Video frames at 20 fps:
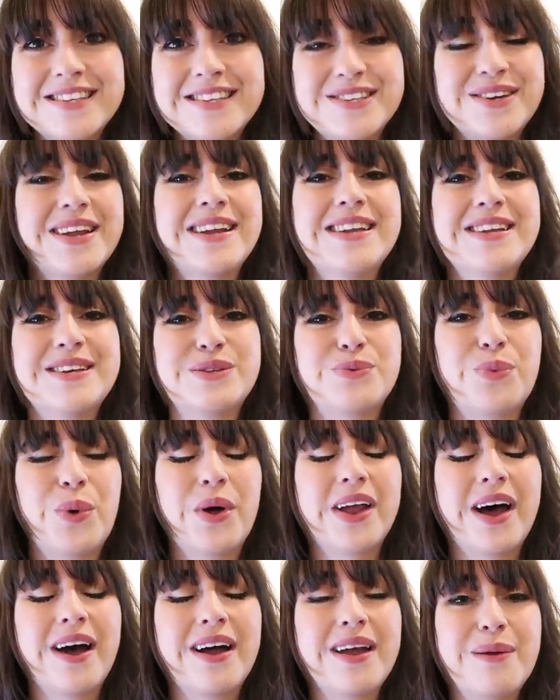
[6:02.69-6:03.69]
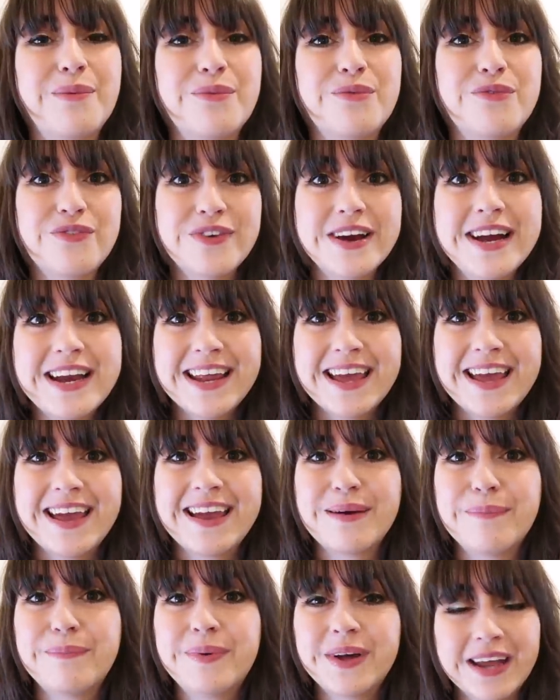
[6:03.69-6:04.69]
So that is what I am
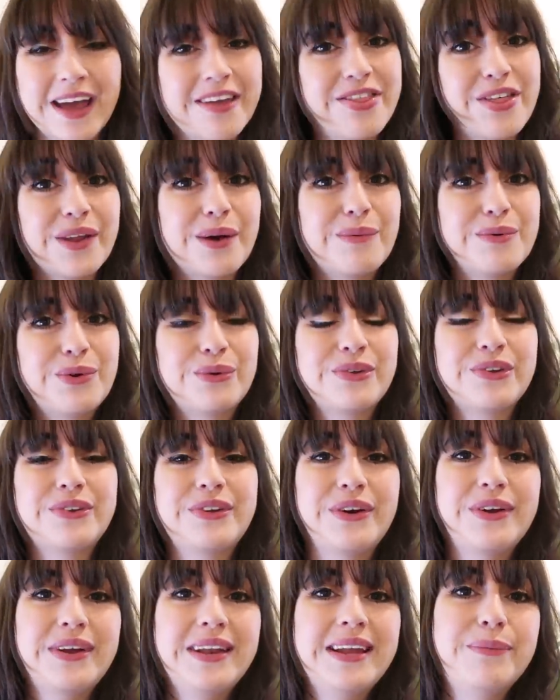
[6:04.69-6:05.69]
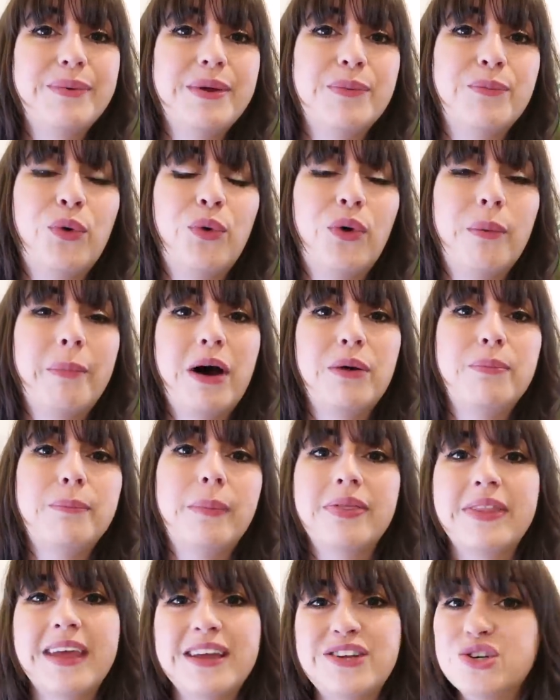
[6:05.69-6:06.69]
reading, but I thought I would also tell you a little bit more about
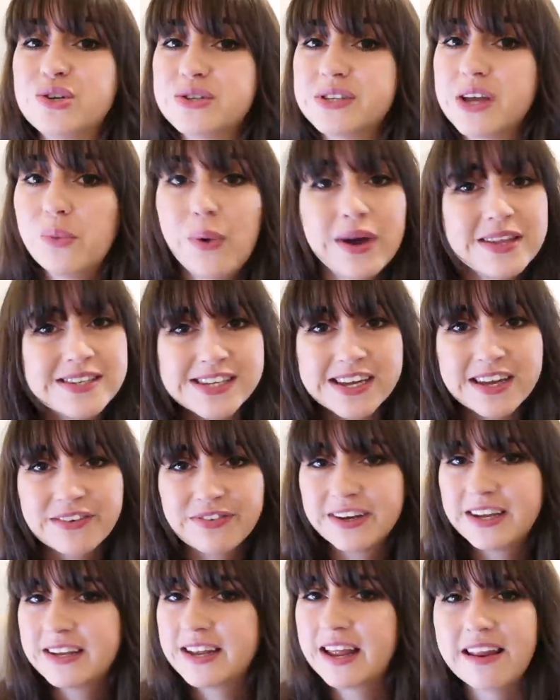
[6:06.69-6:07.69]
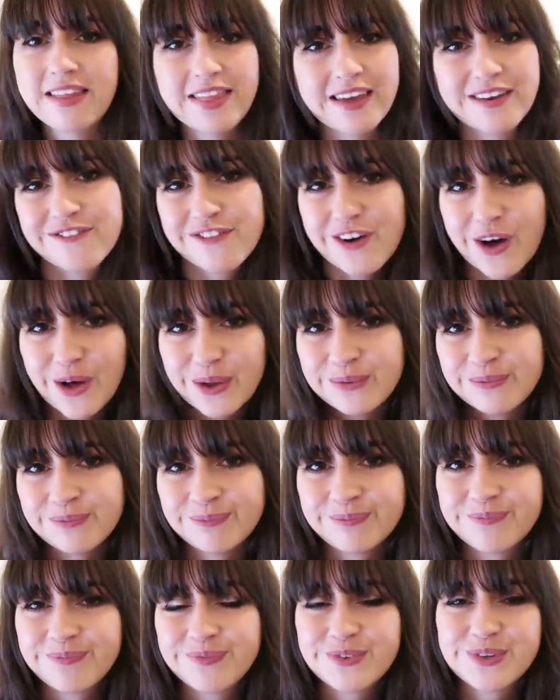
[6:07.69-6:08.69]
Monday, Tuesday, Wednesday if I did anything
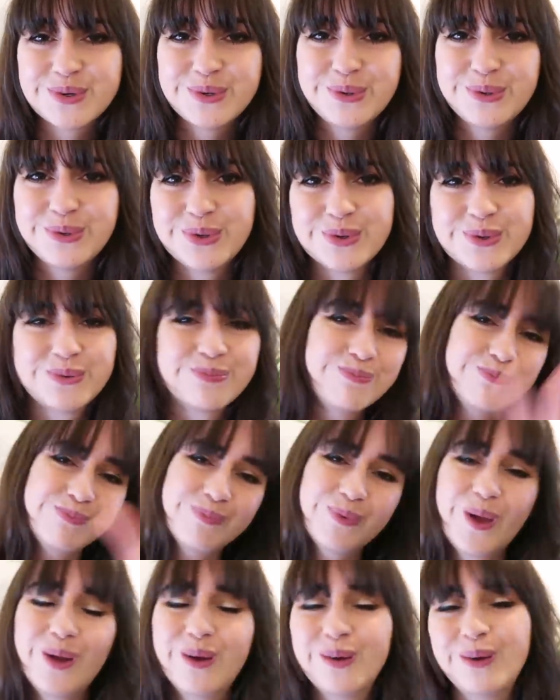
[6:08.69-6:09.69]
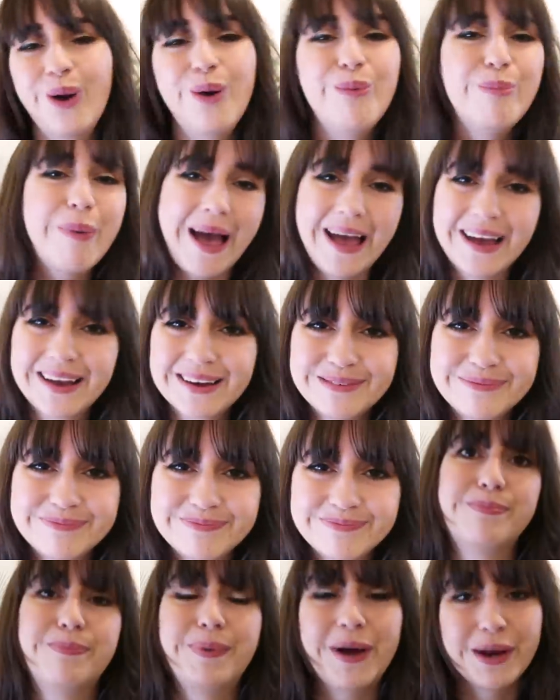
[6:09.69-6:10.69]
fun to just go back.
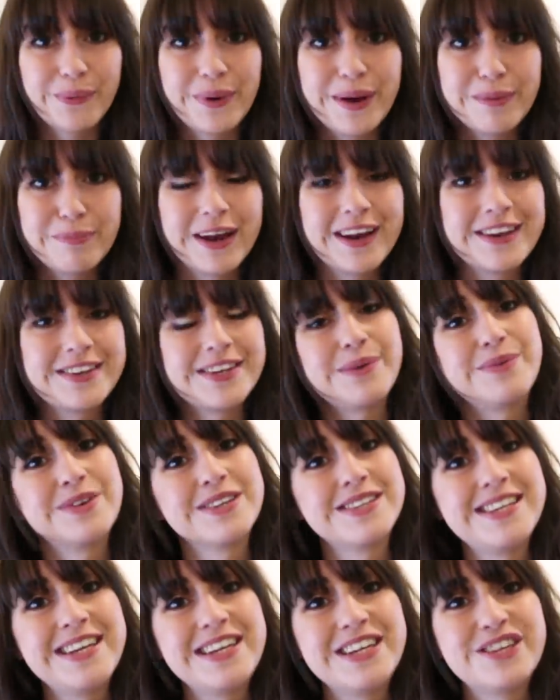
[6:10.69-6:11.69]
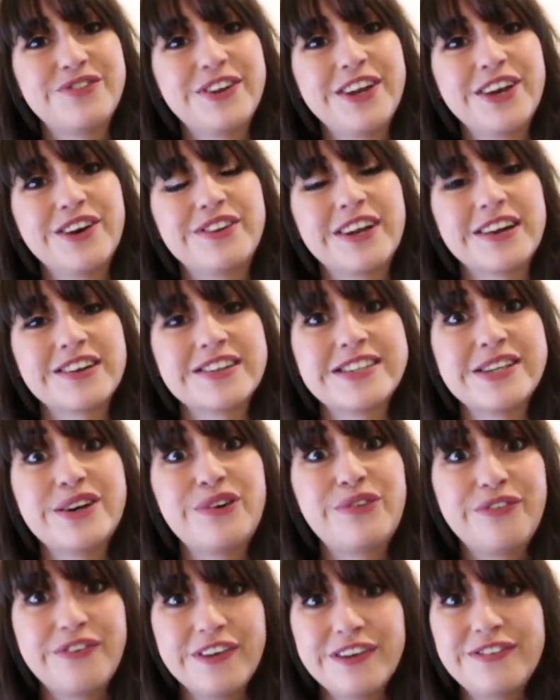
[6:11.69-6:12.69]
By the way, by the time you're seeing this video, there are
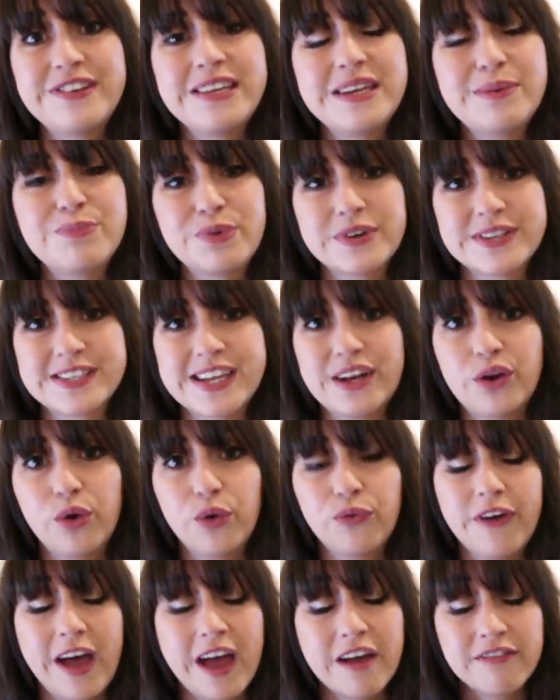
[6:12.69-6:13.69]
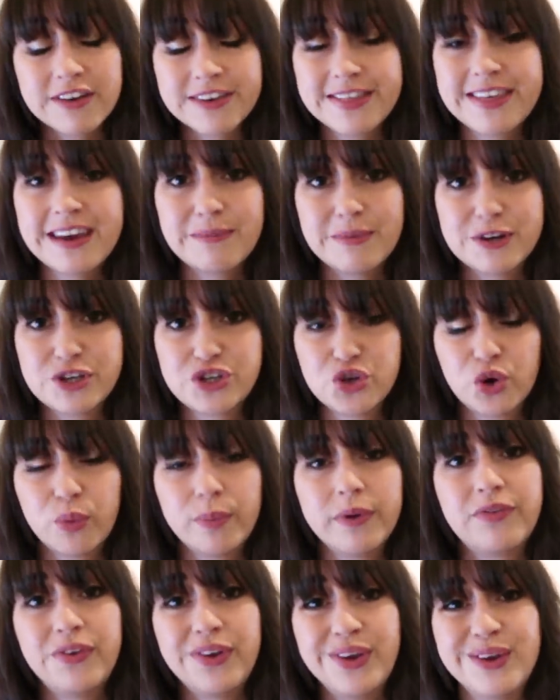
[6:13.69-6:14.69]
still 15% off everything in my
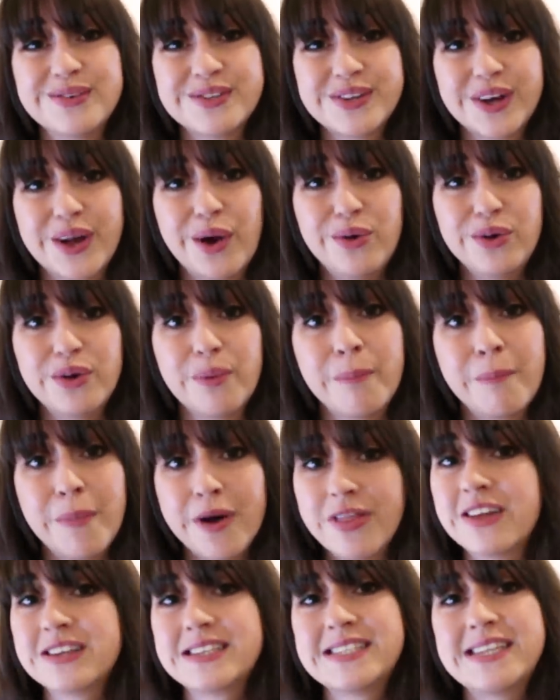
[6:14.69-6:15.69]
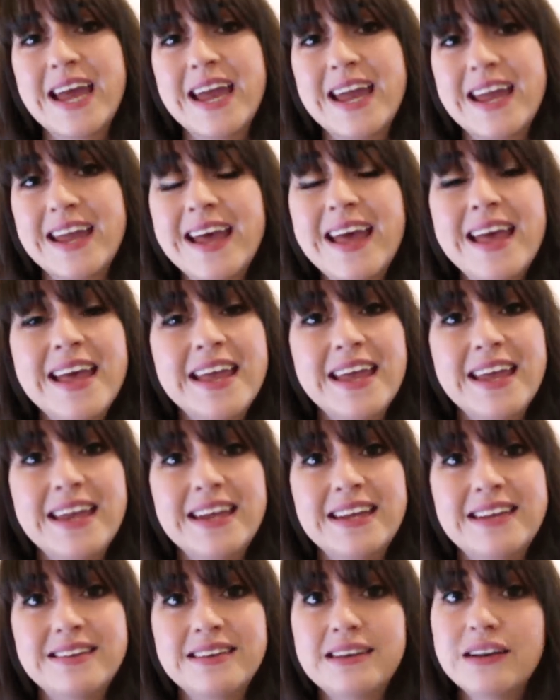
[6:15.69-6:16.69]
shop if you use the code Mother's Day.
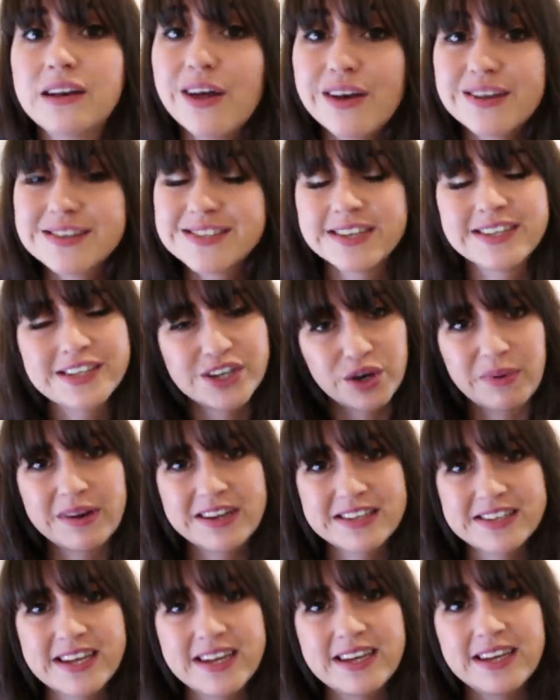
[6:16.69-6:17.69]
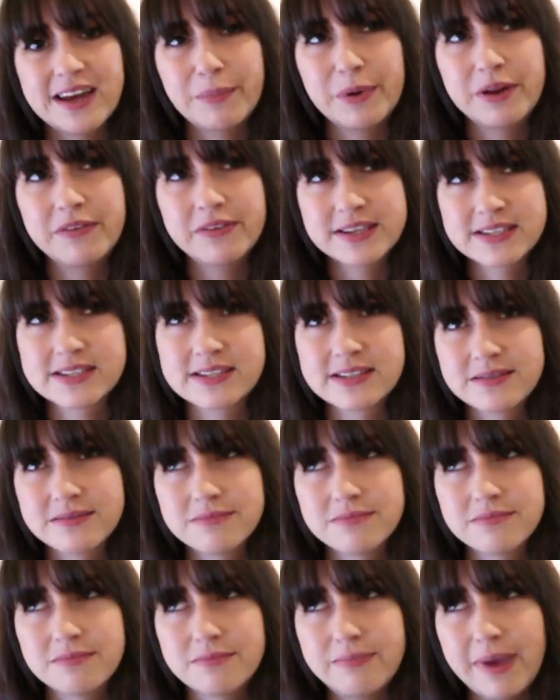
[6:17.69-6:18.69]
It lasts until Mother's Day, I believe that's
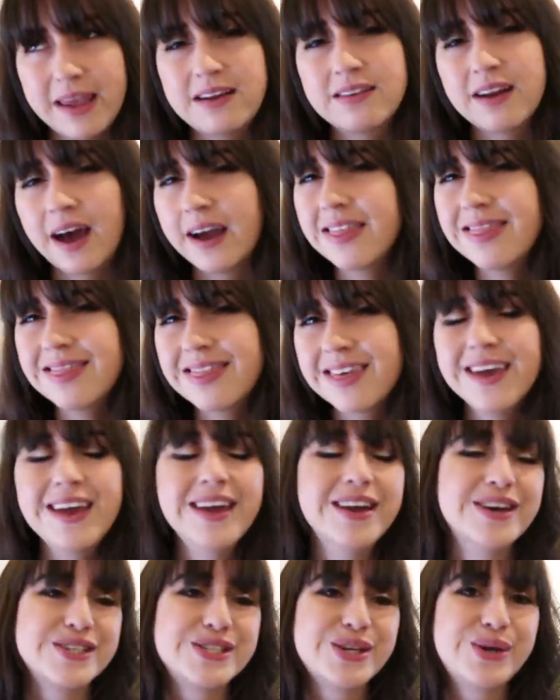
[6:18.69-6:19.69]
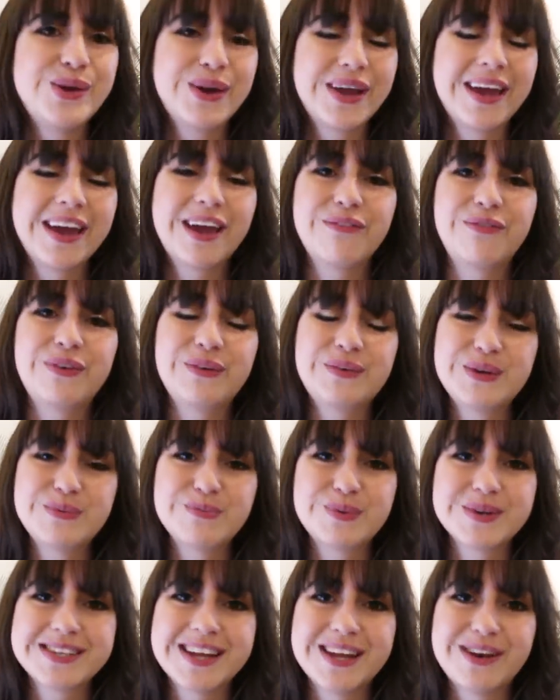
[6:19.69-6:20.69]
May 9th. So you can get
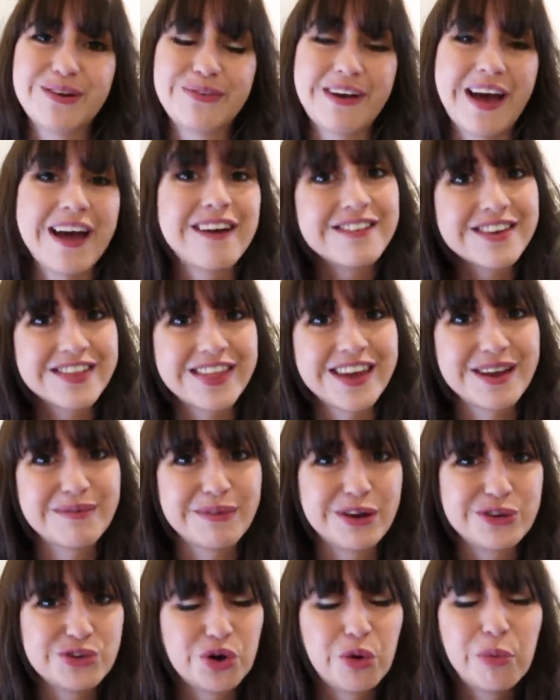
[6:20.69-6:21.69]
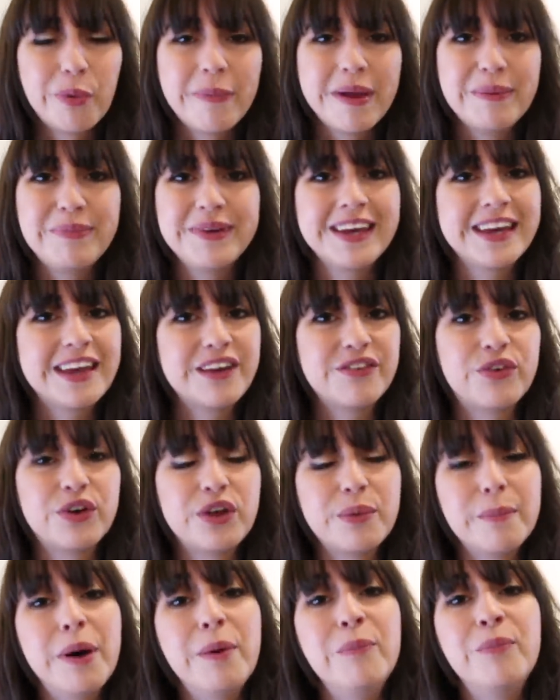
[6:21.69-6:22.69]
15% off everything in my shop, maybe a gift for
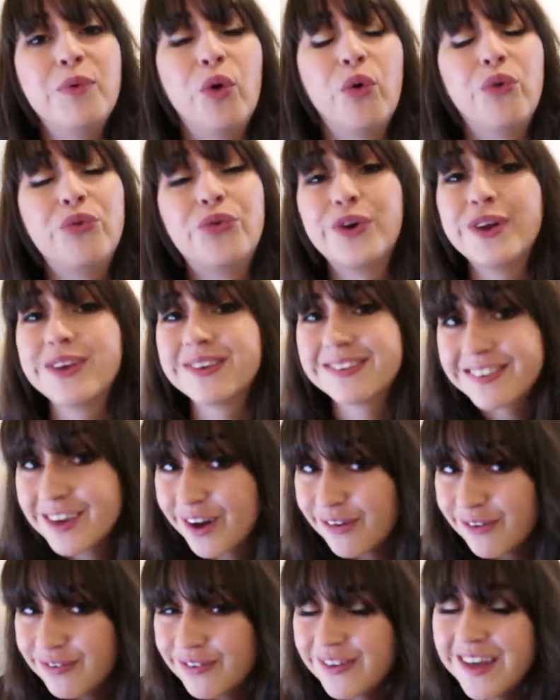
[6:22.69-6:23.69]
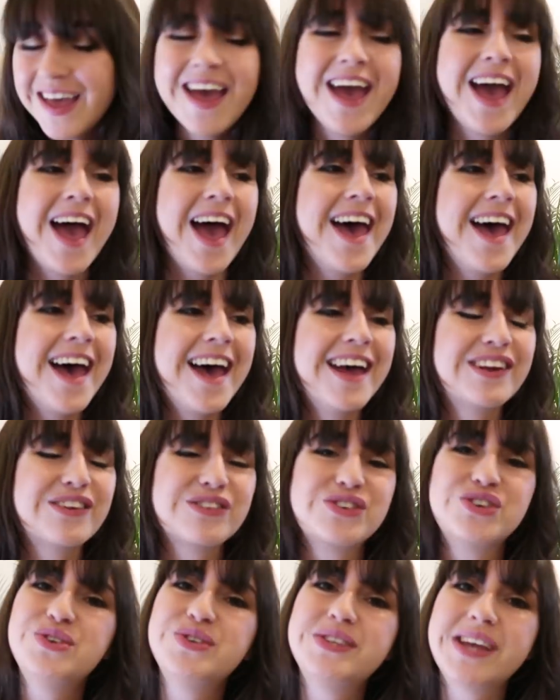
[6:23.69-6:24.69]
your mum or for yourself. And
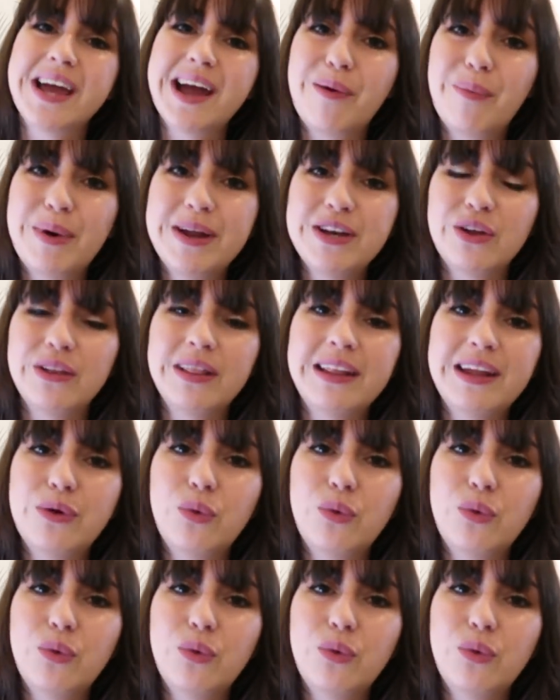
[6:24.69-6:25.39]
on Tuesday, I went on a